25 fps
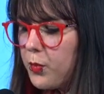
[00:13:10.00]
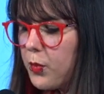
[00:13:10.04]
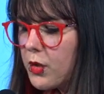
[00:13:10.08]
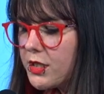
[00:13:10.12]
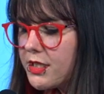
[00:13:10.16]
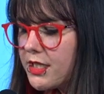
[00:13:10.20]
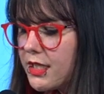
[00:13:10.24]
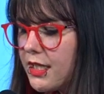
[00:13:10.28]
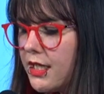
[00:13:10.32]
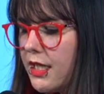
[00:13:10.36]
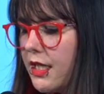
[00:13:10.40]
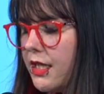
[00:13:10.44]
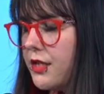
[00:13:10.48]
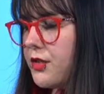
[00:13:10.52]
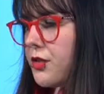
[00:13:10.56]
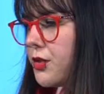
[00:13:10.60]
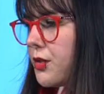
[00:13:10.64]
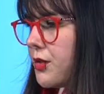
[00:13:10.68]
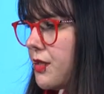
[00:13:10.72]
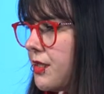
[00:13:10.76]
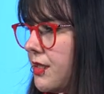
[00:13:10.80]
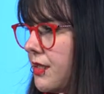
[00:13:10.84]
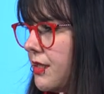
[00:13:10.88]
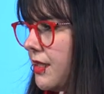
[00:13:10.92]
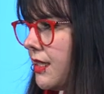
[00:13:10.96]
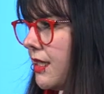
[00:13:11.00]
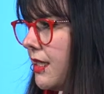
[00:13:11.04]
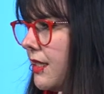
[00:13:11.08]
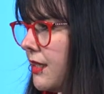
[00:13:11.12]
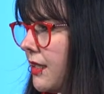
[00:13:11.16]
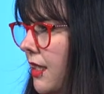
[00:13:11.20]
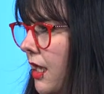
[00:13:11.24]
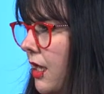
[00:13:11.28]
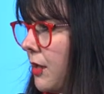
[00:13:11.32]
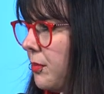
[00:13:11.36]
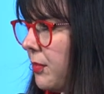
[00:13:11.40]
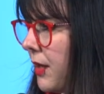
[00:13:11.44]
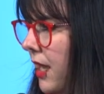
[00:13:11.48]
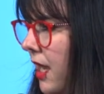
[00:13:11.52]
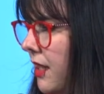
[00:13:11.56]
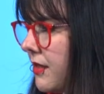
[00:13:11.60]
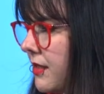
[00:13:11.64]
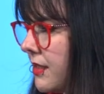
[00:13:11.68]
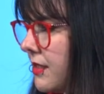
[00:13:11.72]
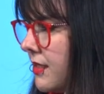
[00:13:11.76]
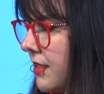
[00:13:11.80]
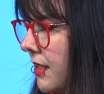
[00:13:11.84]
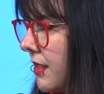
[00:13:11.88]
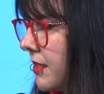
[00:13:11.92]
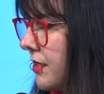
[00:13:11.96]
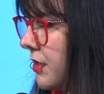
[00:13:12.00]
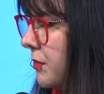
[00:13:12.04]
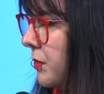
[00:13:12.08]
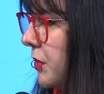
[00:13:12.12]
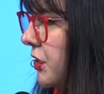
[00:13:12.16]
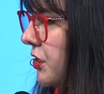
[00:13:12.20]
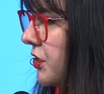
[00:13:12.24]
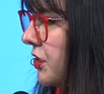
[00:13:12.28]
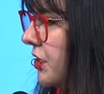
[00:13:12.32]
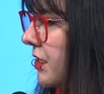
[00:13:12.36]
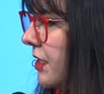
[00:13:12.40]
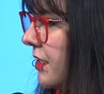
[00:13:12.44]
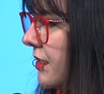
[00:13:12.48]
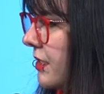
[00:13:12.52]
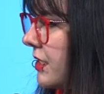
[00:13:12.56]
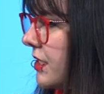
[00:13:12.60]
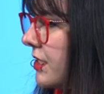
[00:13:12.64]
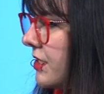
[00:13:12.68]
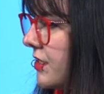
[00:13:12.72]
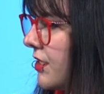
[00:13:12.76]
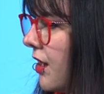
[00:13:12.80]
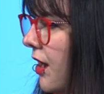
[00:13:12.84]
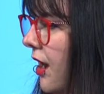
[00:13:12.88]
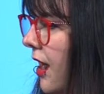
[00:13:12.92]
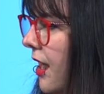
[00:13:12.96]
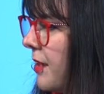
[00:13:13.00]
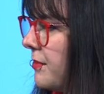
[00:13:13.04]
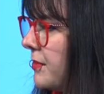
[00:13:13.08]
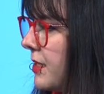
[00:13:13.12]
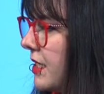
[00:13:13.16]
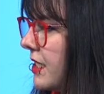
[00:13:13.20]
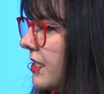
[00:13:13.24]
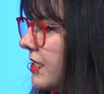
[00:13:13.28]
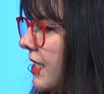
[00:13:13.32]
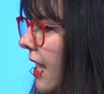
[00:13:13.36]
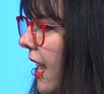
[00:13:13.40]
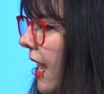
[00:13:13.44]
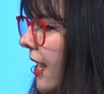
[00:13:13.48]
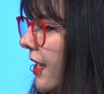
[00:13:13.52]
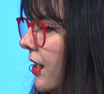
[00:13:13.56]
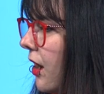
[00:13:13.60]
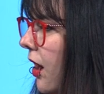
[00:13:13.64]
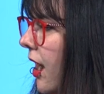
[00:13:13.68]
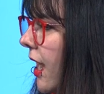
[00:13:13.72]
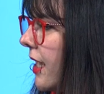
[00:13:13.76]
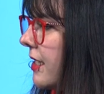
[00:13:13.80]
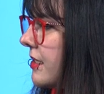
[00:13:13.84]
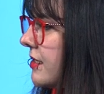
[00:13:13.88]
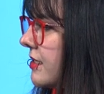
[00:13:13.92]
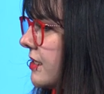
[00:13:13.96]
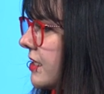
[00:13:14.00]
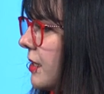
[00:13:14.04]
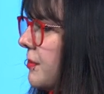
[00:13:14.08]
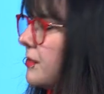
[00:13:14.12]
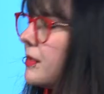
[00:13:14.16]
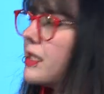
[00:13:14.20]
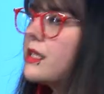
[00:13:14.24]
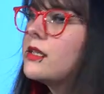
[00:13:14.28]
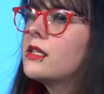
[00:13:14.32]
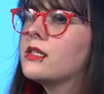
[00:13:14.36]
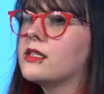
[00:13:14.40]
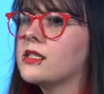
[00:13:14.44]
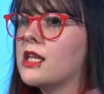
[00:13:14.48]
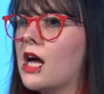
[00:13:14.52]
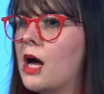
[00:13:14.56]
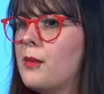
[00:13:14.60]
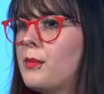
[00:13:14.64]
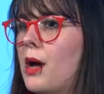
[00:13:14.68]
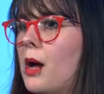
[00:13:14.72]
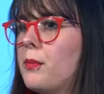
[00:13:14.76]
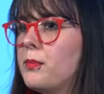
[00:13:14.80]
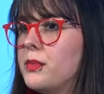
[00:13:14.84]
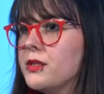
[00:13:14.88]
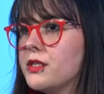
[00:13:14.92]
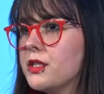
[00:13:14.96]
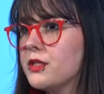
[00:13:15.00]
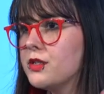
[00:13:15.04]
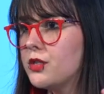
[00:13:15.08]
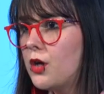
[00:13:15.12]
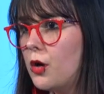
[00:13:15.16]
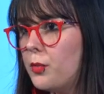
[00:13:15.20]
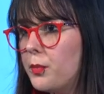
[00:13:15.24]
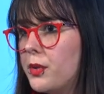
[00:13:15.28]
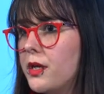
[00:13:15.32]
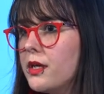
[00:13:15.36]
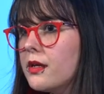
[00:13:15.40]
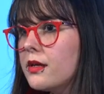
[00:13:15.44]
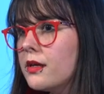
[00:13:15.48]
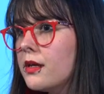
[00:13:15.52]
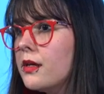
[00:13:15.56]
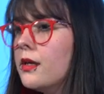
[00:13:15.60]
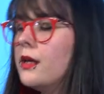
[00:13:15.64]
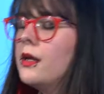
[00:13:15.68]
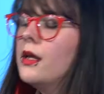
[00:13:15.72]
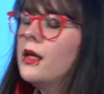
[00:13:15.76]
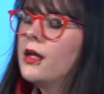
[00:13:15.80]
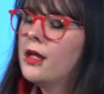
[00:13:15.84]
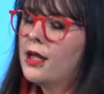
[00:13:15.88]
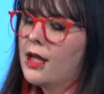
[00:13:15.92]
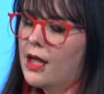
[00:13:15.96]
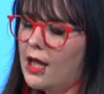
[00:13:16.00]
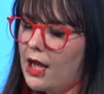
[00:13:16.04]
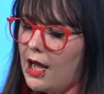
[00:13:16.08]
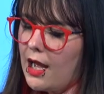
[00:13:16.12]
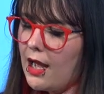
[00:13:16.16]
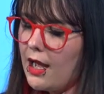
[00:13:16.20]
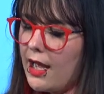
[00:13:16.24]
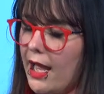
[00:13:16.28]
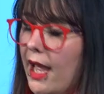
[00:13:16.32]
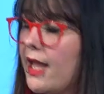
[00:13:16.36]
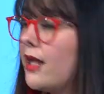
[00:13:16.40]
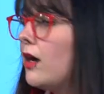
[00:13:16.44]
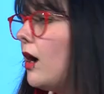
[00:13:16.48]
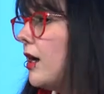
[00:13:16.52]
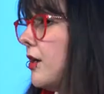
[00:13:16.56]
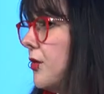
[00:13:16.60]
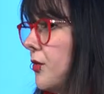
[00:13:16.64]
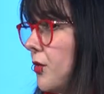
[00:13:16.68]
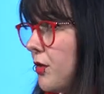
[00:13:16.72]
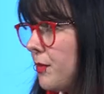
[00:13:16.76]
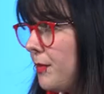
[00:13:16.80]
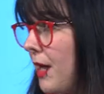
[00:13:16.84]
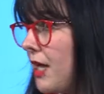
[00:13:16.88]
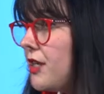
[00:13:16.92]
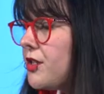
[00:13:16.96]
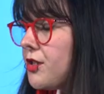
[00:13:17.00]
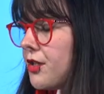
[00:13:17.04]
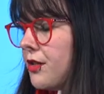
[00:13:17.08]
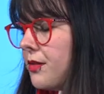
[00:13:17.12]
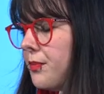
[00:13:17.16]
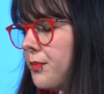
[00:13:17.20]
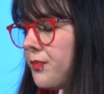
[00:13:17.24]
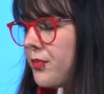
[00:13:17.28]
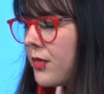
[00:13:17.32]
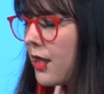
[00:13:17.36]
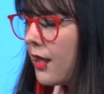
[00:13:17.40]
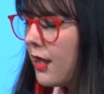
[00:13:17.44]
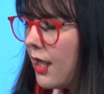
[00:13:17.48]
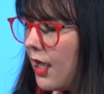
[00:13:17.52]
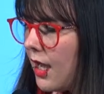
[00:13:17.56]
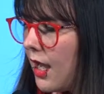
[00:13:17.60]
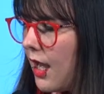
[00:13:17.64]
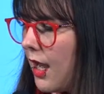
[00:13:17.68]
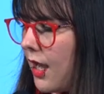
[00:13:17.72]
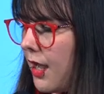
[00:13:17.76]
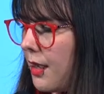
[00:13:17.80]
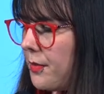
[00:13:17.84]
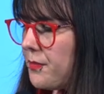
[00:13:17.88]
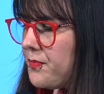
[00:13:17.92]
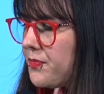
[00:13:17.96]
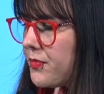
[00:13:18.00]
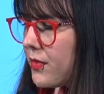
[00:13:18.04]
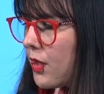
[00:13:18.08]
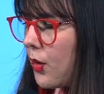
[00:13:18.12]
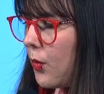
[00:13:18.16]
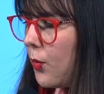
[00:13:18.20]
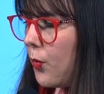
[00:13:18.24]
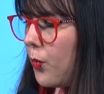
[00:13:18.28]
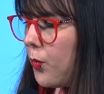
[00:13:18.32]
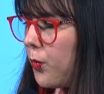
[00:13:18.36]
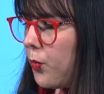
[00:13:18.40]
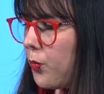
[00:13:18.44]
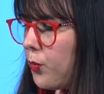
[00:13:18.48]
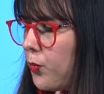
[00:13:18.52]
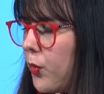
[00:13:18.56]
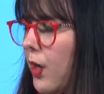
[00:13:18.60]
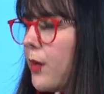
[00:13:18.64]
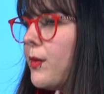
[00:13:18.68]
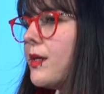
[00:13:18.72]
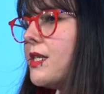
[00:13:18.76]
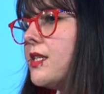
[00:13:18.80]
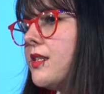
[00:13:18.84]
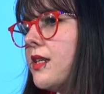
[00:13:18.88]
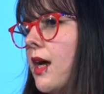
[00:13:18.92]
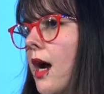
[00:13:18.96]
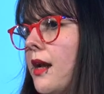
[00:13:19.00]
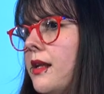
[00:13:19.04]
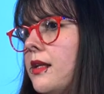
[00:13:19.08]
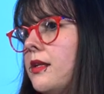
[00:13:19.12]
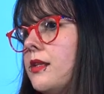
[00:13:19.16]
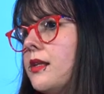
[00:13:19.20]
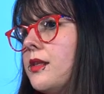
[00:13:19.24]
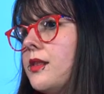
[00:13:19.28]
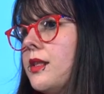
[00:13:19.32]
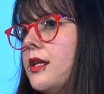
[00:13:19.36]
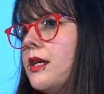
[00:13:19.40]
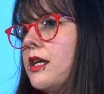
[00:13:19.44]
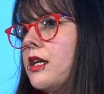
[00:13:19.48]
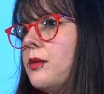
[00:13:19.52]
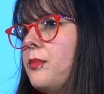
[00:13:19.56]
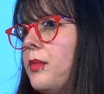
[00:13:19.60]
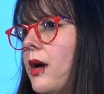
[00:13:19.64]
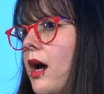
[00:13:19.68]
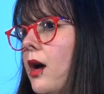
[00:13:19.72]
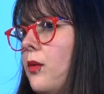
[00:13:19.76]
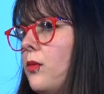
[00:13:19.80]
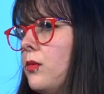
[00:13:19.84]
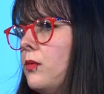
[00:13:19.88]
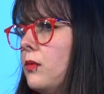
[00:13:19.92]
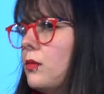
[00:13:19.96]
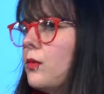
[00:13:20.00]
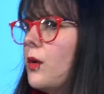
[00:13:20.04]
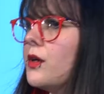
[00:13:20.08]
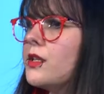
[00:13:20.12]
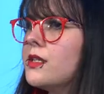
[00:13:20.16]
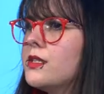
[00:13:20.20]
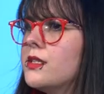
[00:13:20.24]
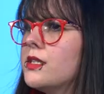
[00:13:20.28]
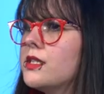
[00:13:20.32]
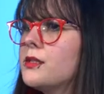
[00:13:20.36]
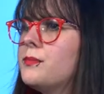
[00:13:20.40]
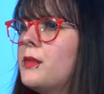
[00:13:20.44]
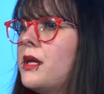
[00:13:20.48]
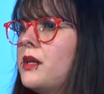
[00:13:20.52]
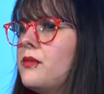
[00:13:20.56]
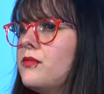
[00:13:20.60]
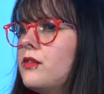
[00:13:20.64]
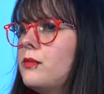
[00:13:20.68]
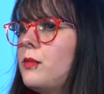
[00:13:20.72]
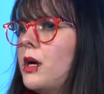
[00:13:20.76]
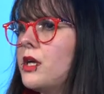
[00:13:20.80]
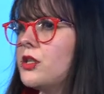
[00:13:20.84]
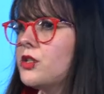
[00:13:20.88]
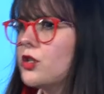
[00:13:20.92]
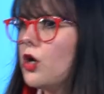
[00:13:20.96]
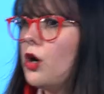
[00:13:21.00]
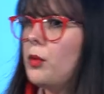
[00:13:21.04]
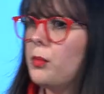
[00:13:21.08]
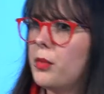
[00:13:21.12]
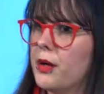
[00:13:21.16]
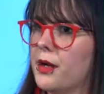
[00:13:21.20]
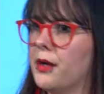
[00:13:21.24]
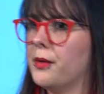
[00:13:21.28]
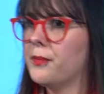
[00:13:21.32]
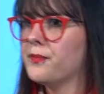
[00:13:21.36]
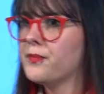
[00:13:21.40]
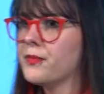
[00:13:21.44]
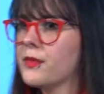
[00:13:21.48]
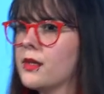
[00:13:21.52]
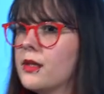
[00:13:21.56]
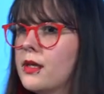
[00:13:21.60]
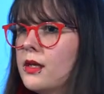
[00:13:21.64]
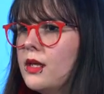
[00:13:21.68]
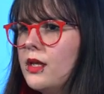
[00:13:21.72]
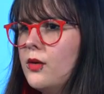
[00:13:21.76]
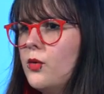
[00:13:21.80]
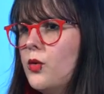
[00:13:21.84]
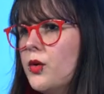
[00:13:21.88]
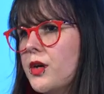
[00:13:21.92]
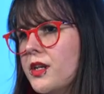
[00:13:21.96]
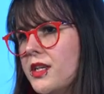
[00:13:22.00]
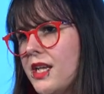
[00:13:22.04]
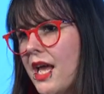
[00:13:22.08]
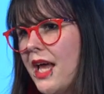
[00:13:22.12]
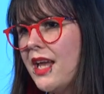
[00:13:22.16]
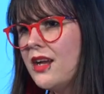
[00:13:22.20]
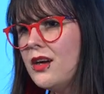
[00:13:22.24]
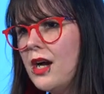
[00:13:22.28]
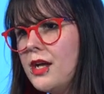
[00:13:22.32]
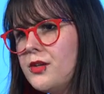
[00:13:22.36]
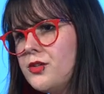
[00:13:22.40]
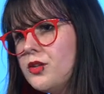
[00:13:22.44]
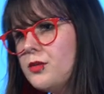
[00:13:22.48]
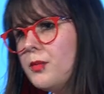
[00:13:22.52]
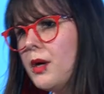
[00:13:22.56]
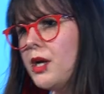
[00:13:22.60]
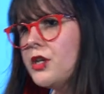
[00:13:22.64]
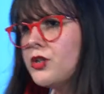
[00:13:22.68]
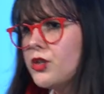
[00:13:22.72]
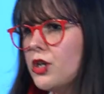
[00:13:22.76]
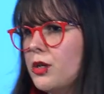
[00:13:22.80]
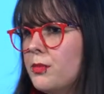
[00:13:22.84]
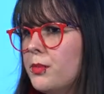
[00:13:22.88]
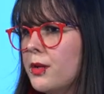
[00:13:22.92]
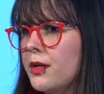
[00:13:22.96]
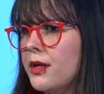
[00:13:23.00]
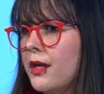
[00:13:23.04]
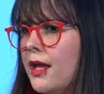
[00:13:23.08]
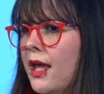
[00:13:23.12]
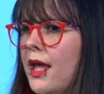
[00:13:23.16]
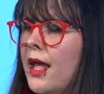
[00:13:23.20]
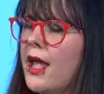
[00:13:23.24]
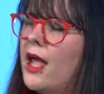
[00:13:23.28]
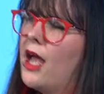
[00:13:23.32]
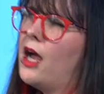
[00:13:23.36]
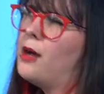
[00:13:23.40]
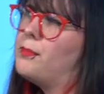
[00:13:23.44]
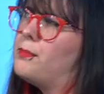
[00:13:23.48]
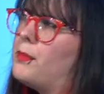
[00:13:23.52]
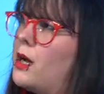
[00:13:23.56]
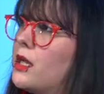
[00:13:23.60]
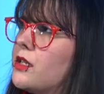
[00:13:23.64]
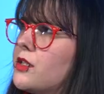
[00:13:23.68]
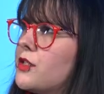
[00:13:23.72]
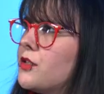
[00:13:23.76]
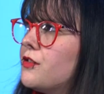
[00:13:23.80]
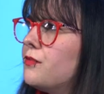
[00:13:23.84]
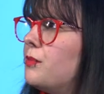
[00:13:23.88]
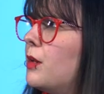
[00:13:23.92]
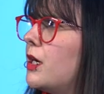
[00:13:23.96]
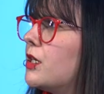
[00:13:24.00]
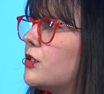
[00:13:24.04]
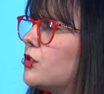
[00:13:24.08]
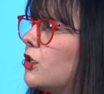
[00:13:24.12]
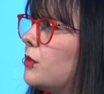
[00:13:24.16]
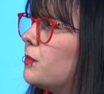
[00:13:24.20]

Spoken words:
What's interesting about this exhibition at this time is AI is something that's come up as a topic, AI and automation, where we're starting to think about, what does this mean for my job? Couldn't AI do my job? How much of my